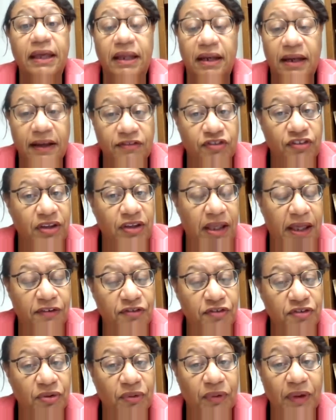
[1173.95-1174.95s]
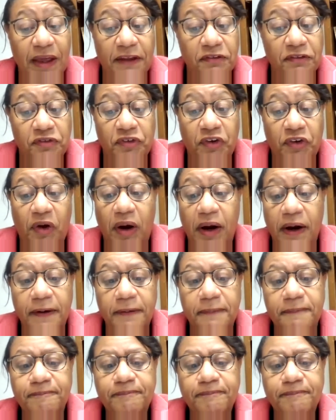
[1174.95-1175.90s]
an educational head start,